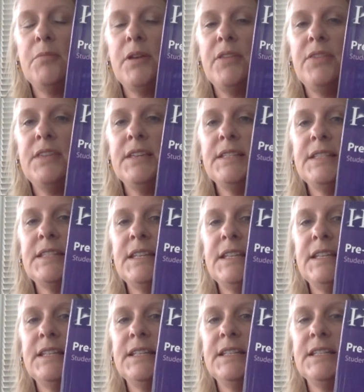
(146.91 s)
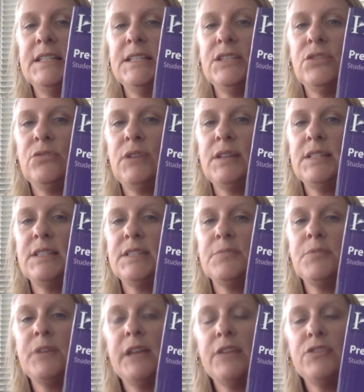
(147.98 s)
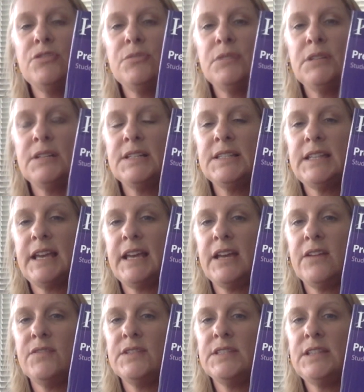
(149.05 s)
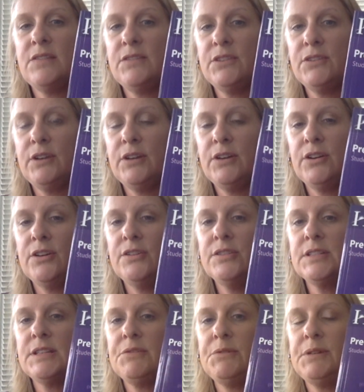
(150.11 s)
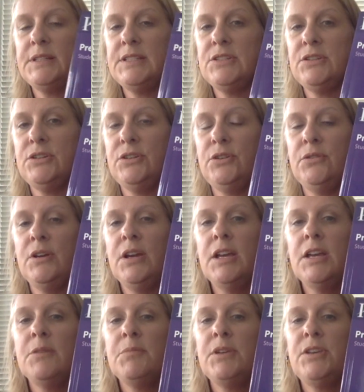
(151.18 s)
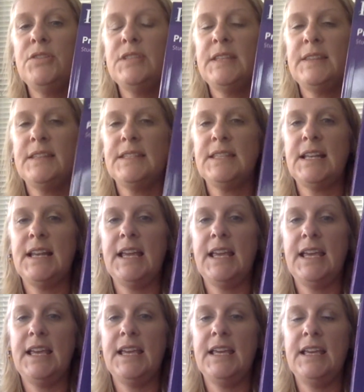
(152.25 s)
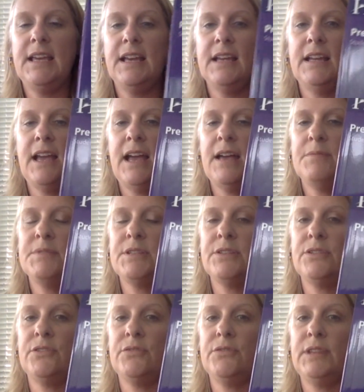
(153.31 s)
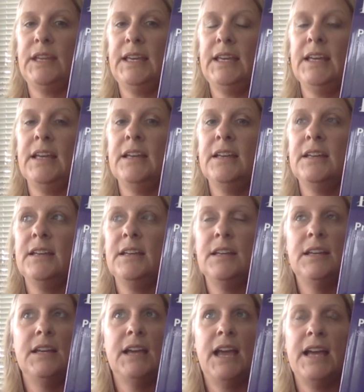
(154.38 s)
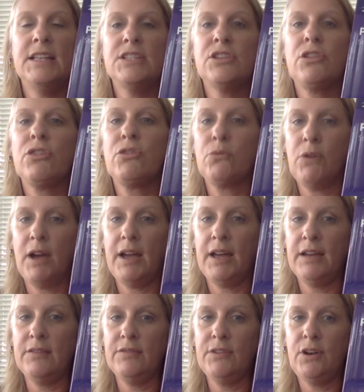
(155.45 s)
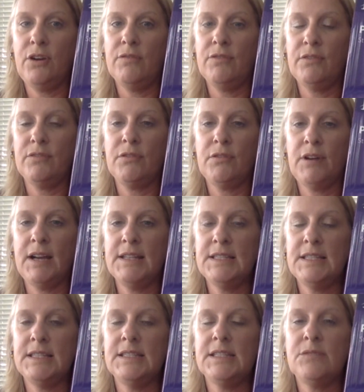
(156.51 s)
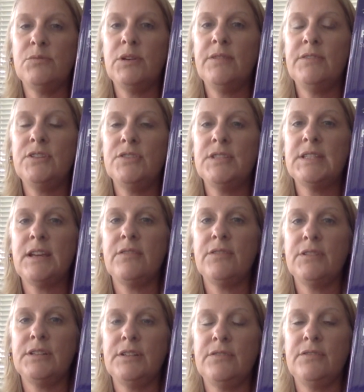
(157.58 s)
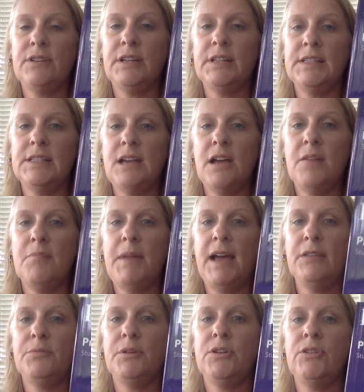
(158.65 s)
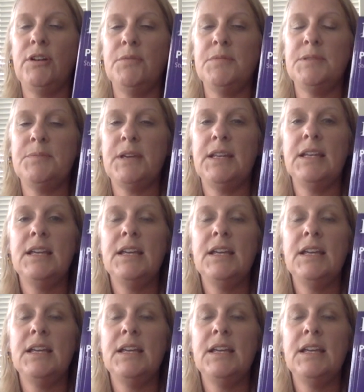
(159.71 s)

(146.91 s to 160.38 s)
This is Horizons Pre-Algebra because I have a 7th grader who's going to be using this, and he absolutely has thrived off of Horizons, and we've used several different math programs, but